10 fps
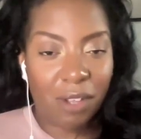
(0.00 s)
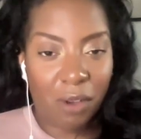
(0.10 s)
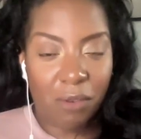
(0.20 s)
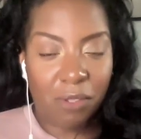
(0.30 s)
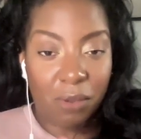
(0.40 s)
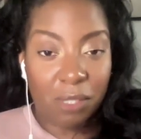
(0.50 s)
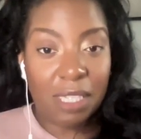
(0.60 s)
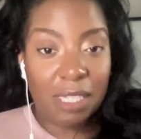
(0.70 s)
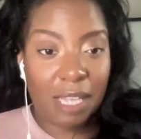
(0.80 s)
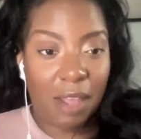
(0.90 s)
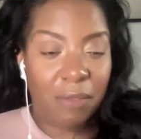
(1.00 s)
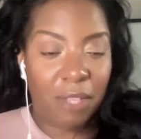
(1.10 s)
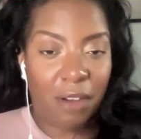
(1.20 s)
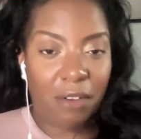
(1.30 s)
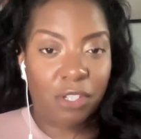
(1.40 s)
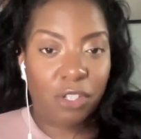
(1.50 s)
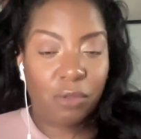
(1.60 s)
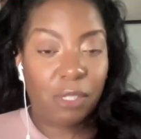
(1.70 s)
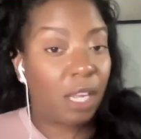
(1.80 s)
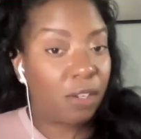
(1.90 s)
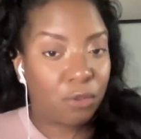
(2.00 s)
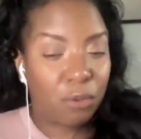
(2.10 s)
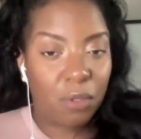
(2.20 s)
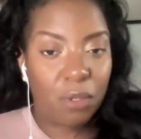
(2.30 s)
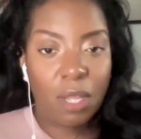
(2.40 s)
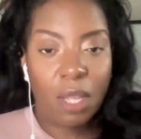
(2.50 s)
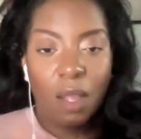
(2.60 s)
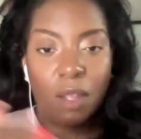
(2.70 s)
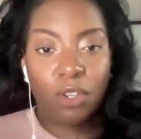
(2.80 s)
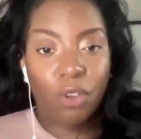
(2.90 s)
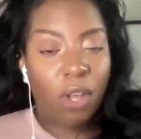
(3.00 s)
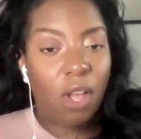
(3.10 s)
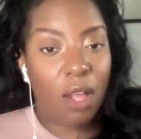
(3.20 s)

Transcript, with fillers: So those links down there to schedule you know a